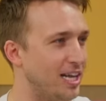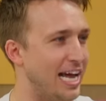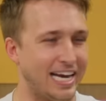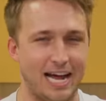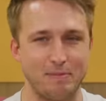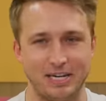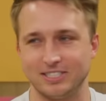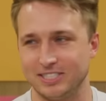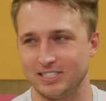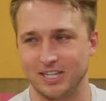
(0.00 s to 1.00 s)
Like, I mean,
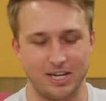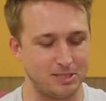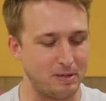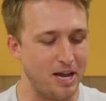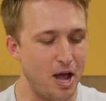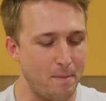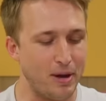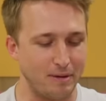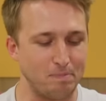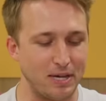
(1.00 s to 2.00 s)
it's a Huntsman,
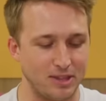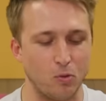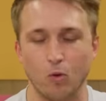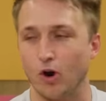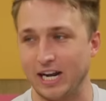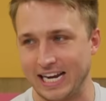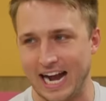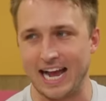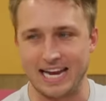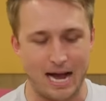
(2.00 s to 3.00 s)
but the wording
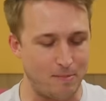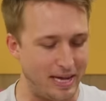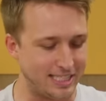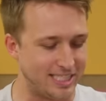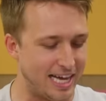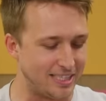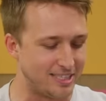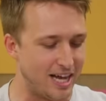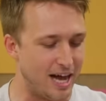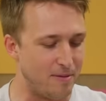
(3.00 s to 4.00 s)
now makes sense.